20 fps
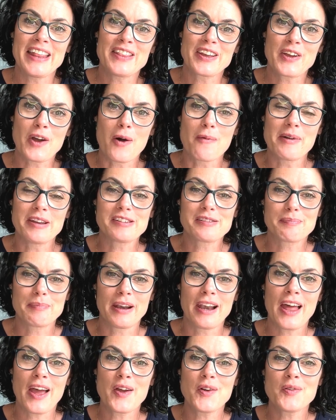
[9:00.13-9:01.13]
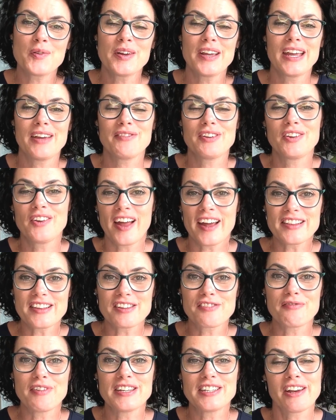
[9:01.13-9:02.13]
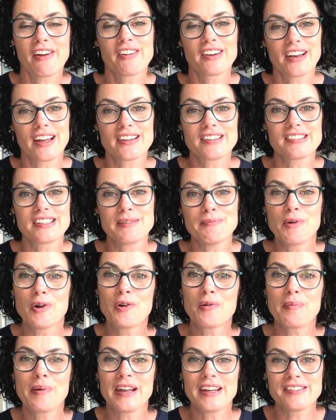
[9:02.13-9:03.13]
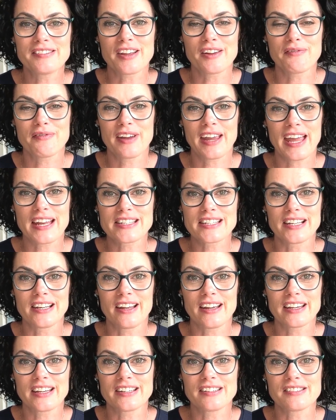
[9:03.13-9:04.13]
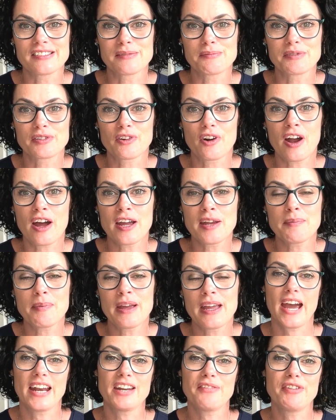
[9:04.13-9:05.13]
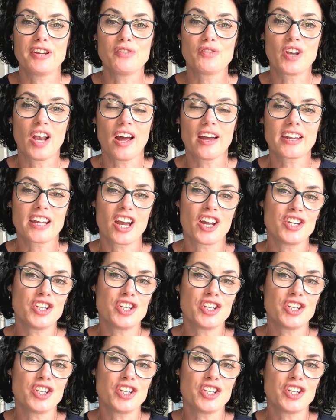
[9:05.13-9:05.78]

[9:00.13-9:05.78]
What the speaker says: the comments below. If you like this video and like to see more, please don't forget to like and subscribe. And if you'd like a